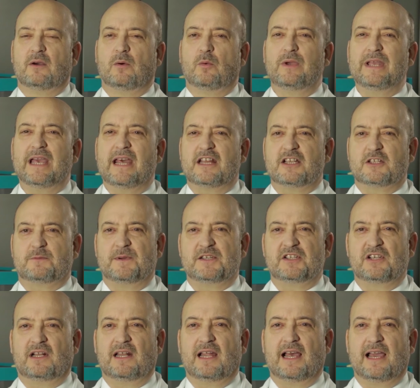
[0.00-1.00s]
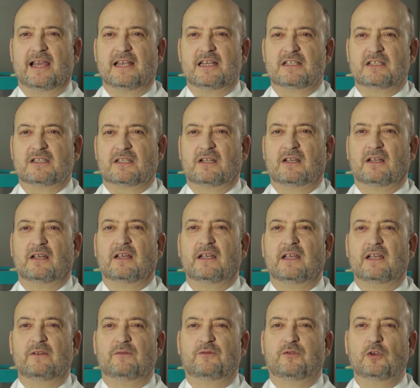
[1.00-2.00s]
We are specialized
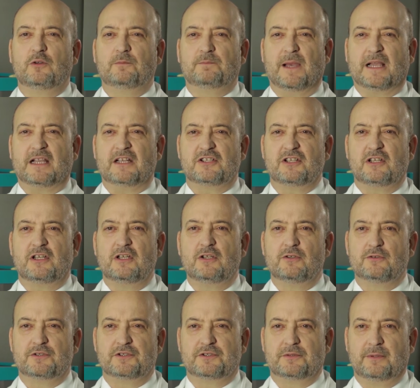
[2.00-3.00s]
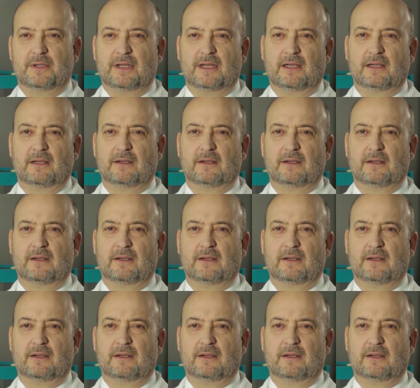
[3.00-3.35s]
in food packaging industry.